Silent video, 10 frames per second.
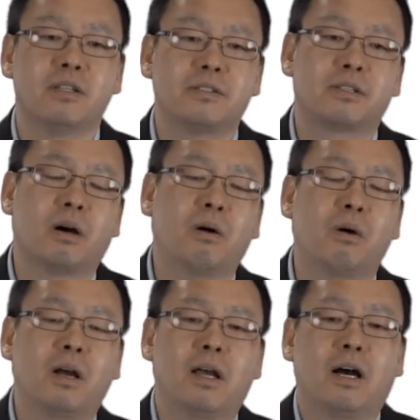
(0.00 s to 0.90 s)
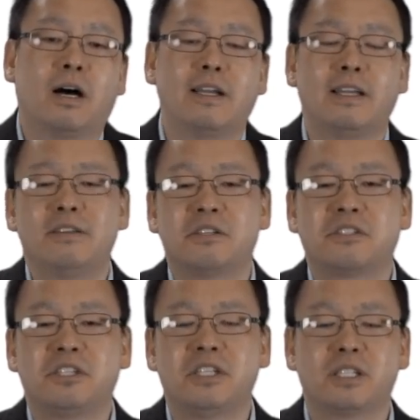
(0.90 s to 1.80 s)
So in
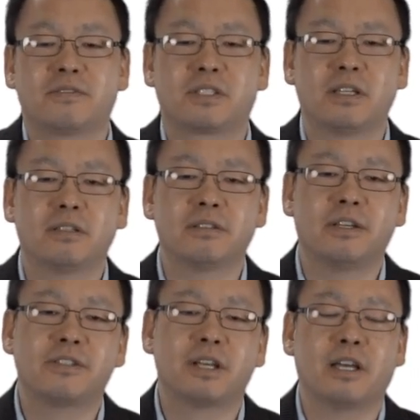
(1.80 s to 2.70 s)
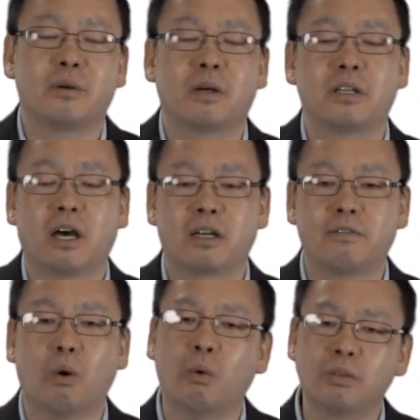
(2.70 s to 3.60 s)
this season of singleness, I know a lot
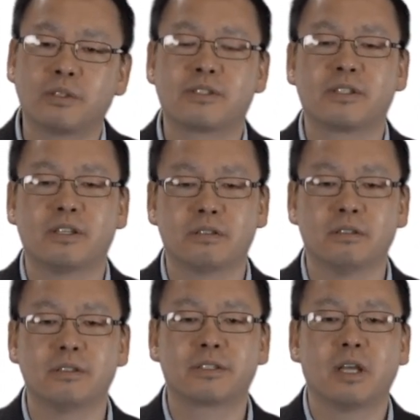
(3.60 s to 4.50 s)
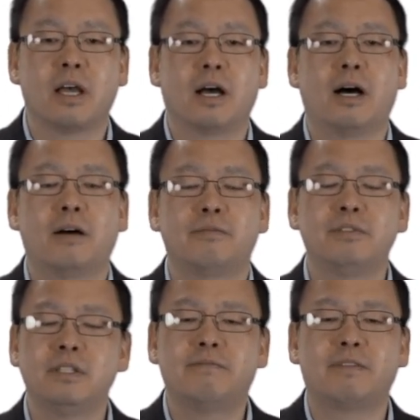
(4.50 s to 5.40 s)
of older singles
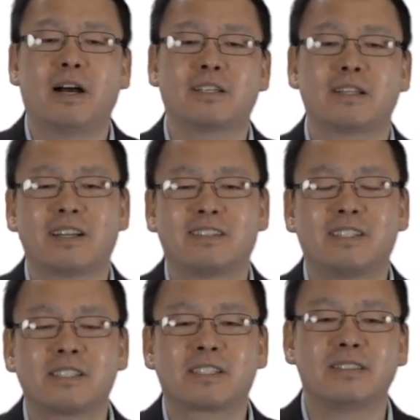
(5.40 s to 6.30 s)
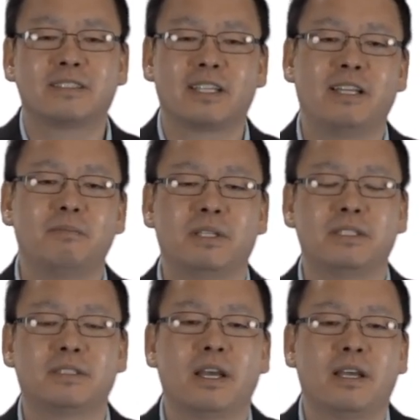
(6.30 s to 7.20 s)
really find a lot of
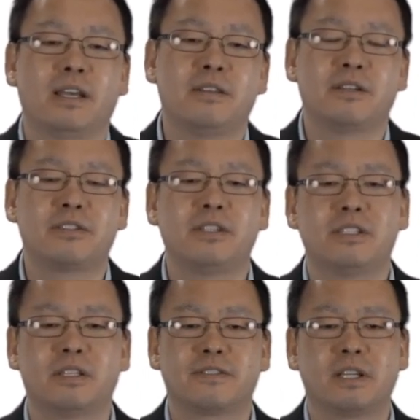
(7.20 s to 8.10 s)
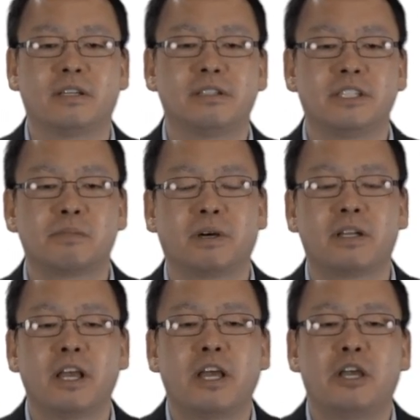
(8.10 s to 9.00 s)
discontentment in their season of singleness,
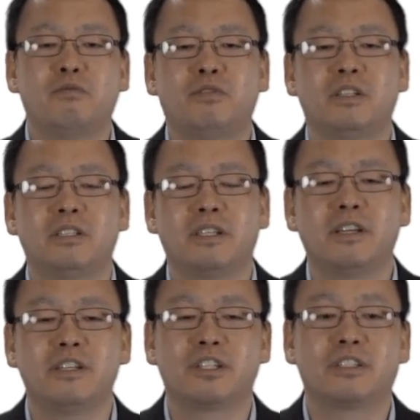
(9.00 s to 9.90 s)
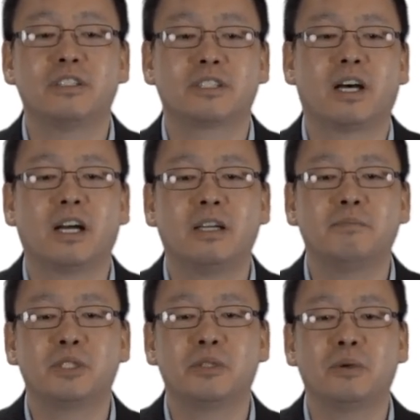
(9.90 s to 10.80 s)
but it really is a good
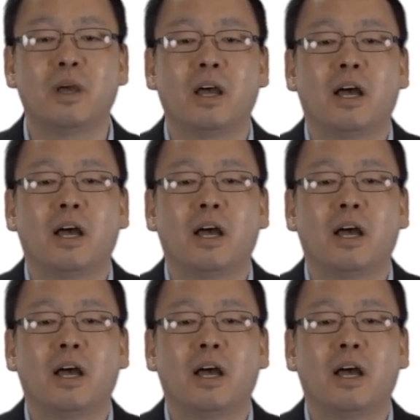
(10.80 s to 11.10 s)
time to